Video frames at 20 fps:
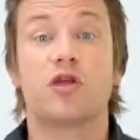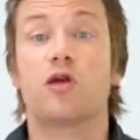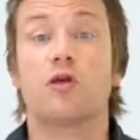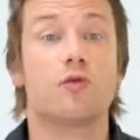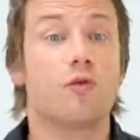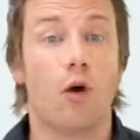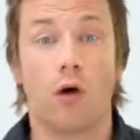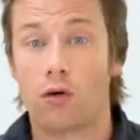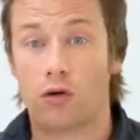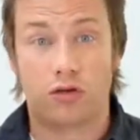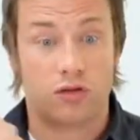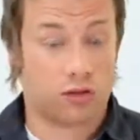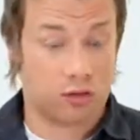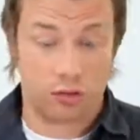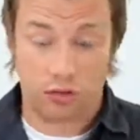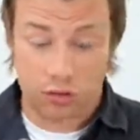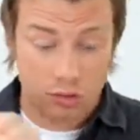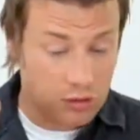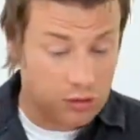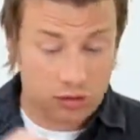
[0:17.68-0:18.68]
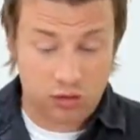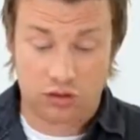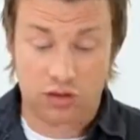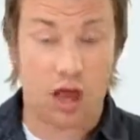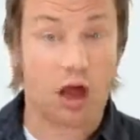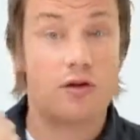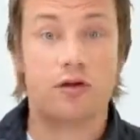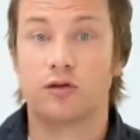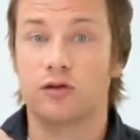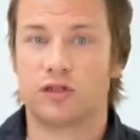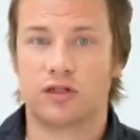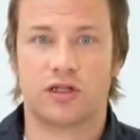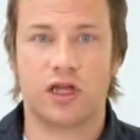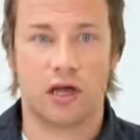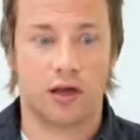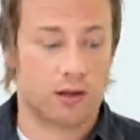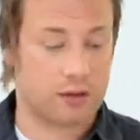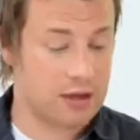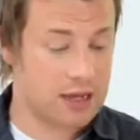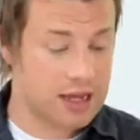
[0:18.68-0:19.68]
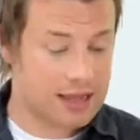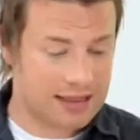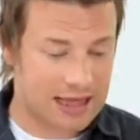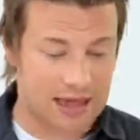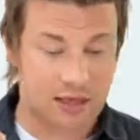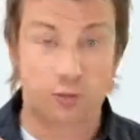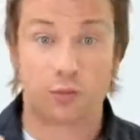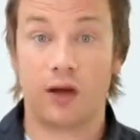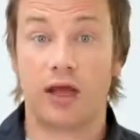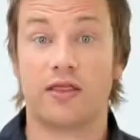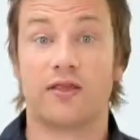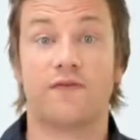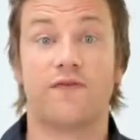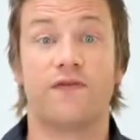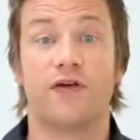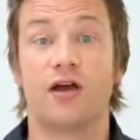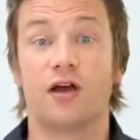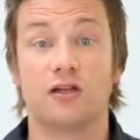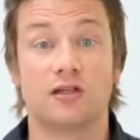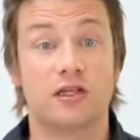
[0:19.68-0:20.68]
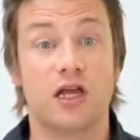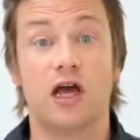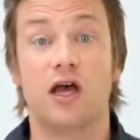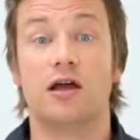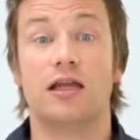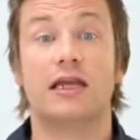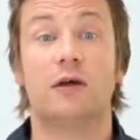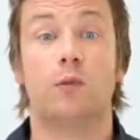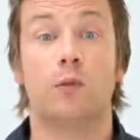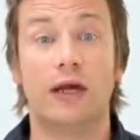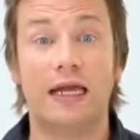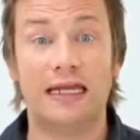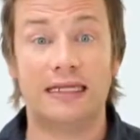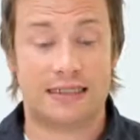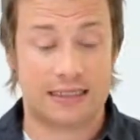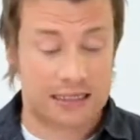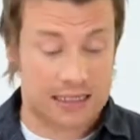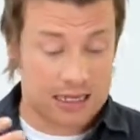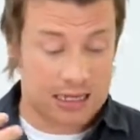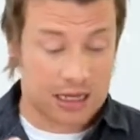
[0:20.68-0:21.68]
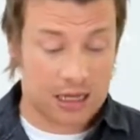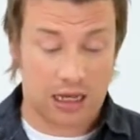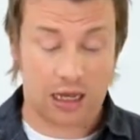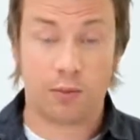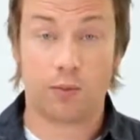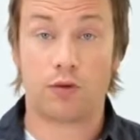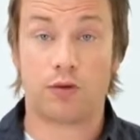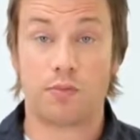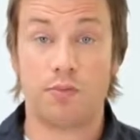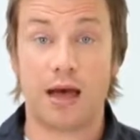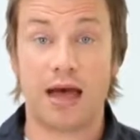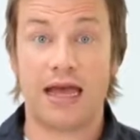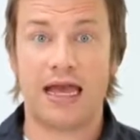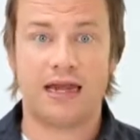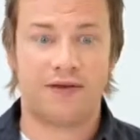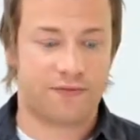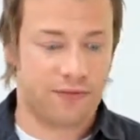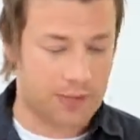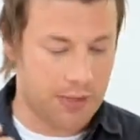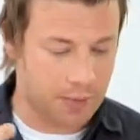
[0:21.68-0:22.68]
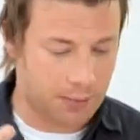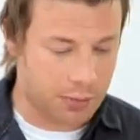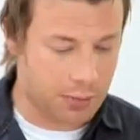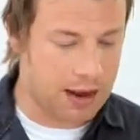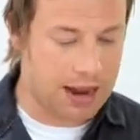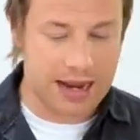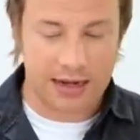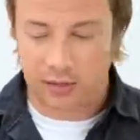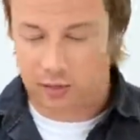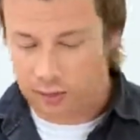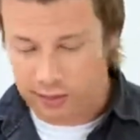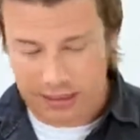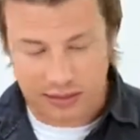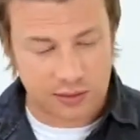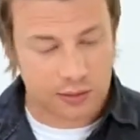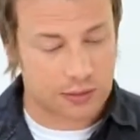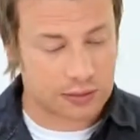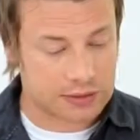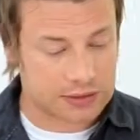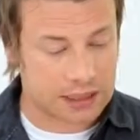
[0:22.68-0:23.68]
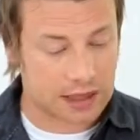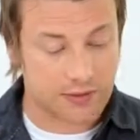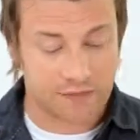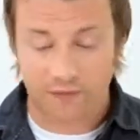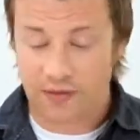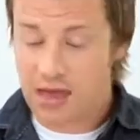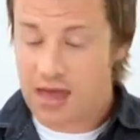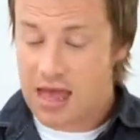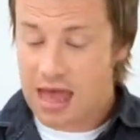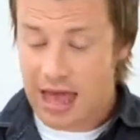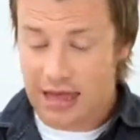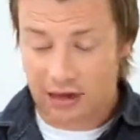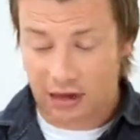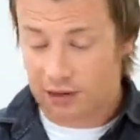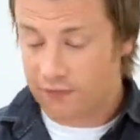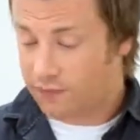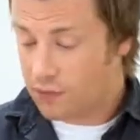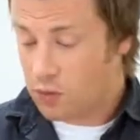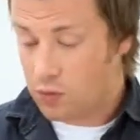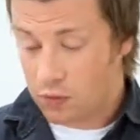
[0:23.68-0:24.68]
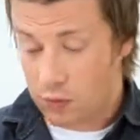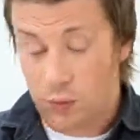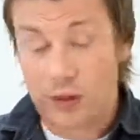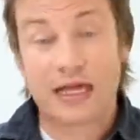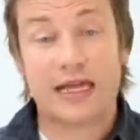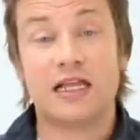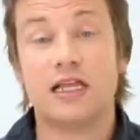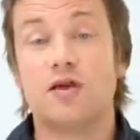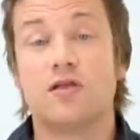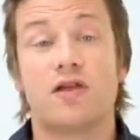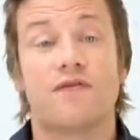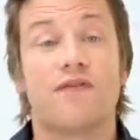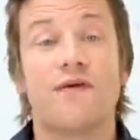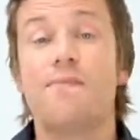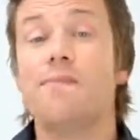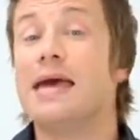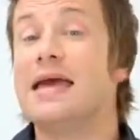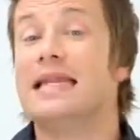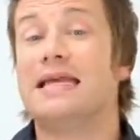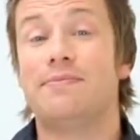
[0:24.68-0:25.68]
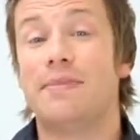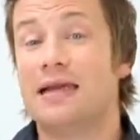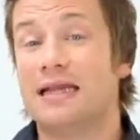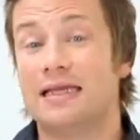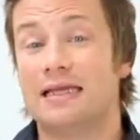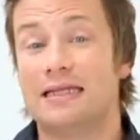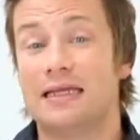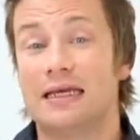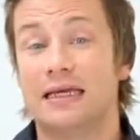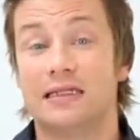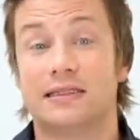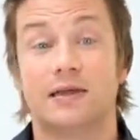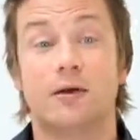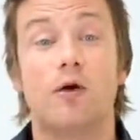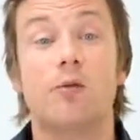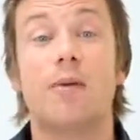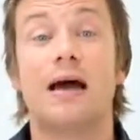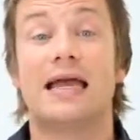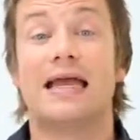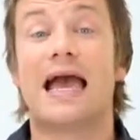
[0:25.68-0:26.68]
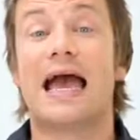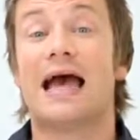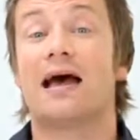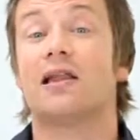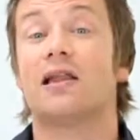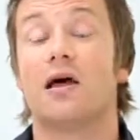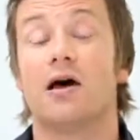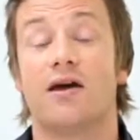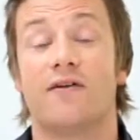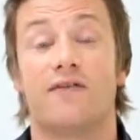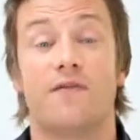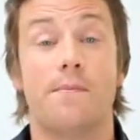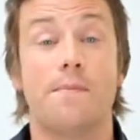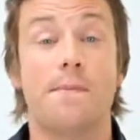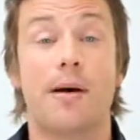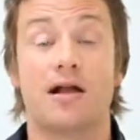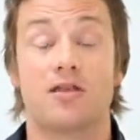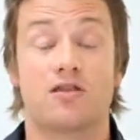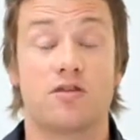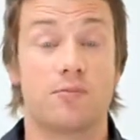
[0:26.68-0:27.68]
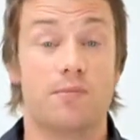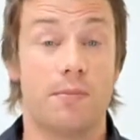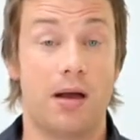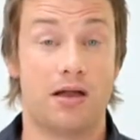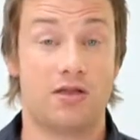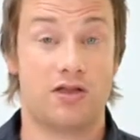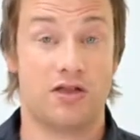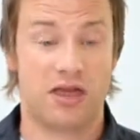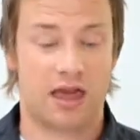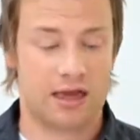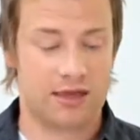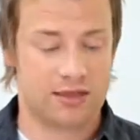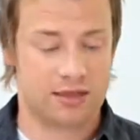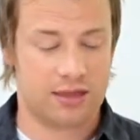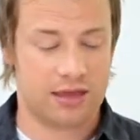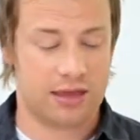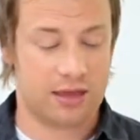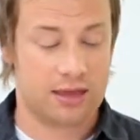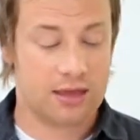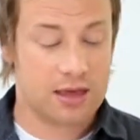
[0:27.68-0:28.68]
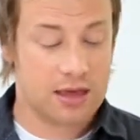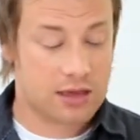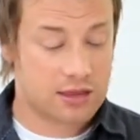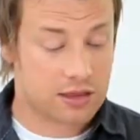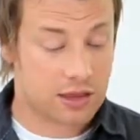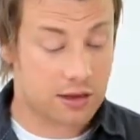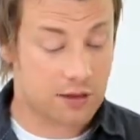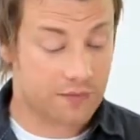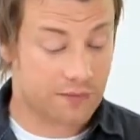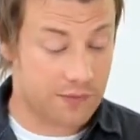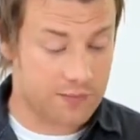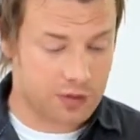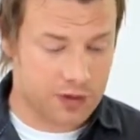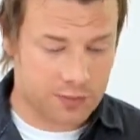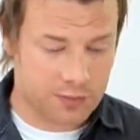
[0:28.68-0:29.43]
two rocks. Stone on stone. That's where the first early wheat was made, from the bread and all that sort of stuff. And of course, we can use it for many things that will make our life much tastier. So from